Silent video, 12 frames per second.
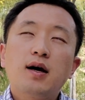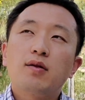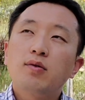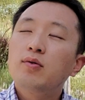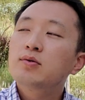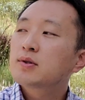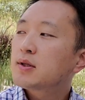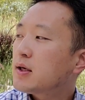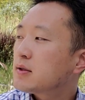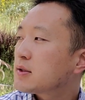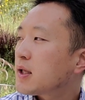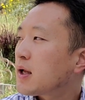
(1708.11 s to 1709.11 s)
those
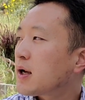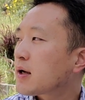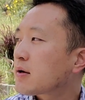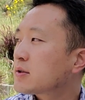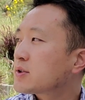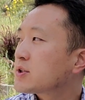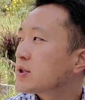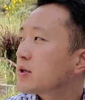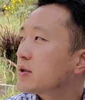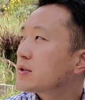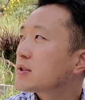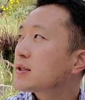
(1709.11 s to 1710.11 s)
things that I
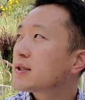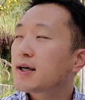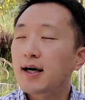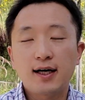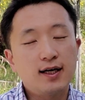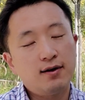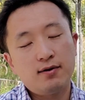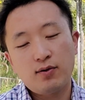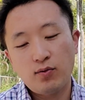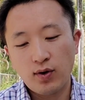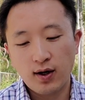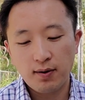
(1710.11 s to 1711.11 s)
considered
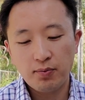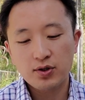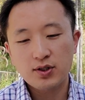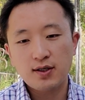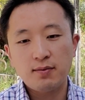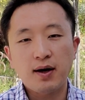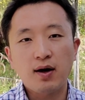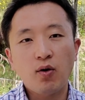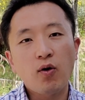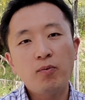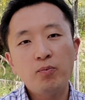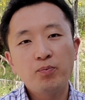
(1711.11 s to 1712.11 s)
when I purchased my
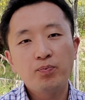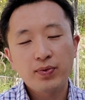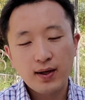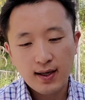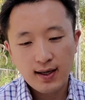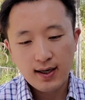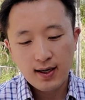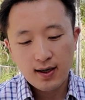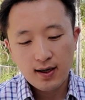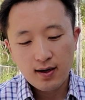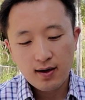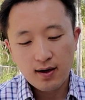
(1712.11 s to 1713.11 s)
home.
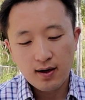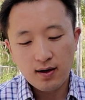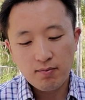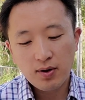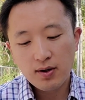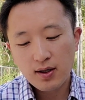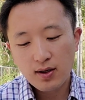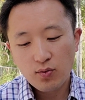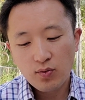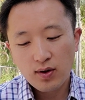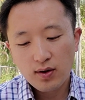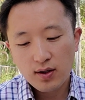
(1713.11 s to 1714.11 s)
But
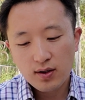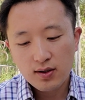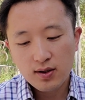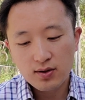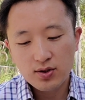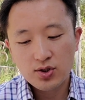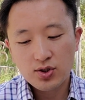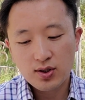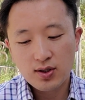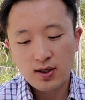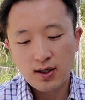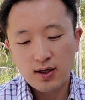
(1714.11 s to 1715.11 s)
with this
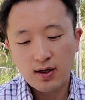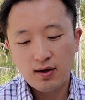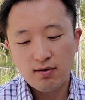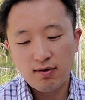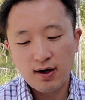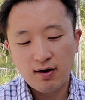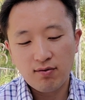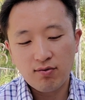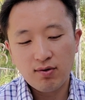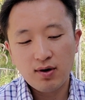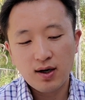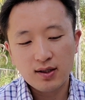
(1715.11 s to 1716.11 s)
condition, I
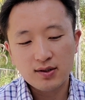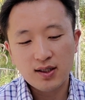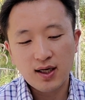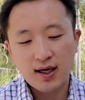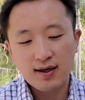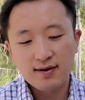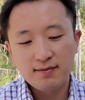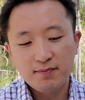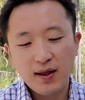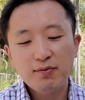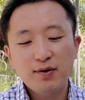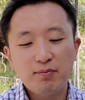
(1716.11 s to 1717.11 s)
realized that
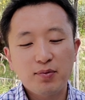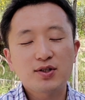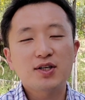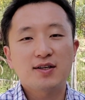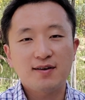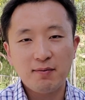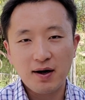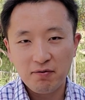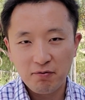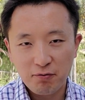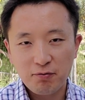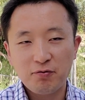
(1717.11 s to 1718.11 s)
after purchasing my
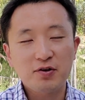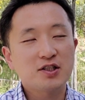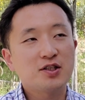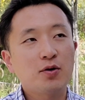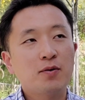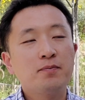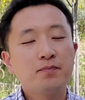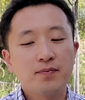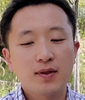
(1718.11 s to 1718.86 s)
first home,